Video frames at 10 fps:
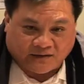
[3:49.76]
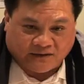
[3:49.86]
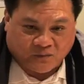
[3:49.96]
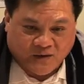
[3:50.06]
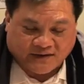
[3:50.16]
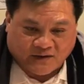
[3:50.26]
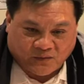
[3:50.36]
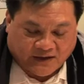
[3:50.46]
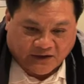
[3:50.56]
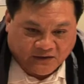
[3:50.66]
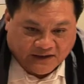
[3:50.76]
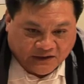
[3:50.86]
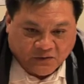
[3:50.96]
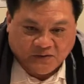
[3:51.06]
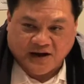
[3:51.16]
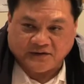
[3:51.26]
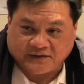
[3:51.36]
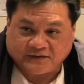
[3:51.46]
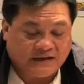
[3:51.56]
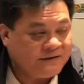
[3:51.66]
the work that we cannot ignore now
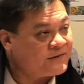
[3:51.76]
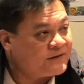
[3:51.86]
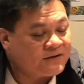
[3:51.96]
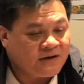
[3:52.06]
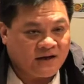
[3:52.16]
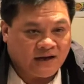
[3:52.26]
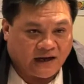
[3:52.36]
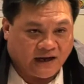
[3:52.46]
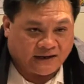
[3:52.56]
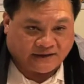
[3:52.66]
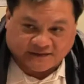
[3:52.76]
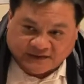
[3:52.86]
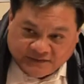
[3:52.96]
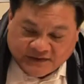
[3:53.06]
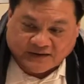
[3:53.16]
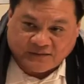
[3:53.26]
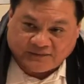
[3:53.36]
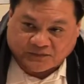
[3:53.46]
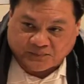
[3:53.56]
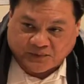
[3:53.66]
is even the service that we
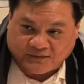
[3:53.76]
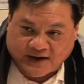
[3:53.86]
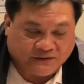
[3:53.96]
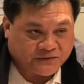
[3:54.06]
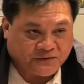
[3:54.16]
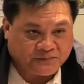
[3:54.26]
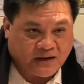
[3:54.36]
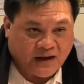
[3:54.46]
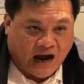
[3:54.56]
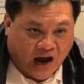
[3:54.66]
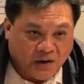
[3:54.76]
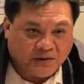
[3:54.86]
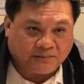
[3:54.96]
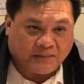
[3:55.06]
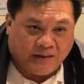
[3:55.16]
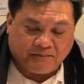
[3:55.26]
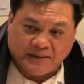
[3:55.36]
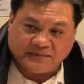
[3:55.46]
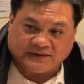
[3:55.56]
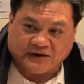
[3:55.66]
have to provide to our
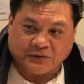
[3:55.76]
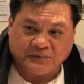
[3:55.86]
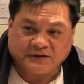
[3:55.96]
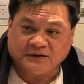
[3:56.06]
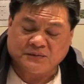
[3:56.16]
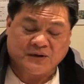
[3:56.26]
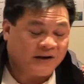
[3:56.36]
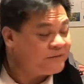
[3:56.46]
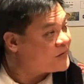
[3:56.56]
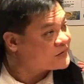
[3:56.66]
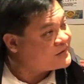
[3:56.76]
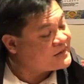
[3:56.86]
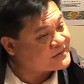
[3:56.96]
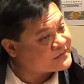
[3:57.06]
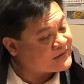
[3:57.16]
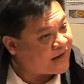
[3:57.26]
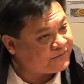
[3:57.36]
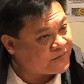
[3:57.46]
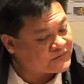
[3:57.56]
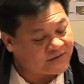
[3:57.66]
members of our community who
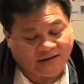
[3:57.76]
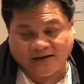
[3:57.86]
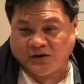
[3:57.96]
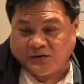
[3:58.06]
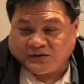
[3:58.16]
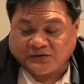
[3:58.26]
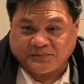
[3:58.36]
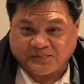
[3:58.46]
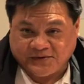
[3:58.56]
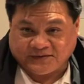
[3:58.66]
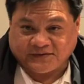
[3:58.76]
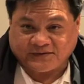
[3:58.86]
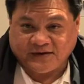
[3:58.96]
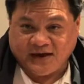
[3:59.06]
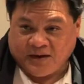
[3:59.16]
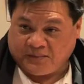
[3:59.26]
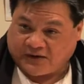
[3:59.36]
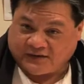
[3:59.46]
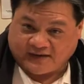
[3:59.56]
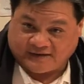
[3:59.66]
unfortunately go into the prisons
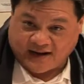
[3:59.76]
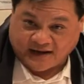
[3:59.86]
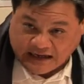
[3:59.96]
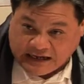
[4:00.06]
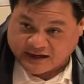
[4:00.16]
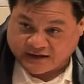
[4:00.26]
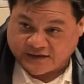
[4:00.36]
because they're selling illegal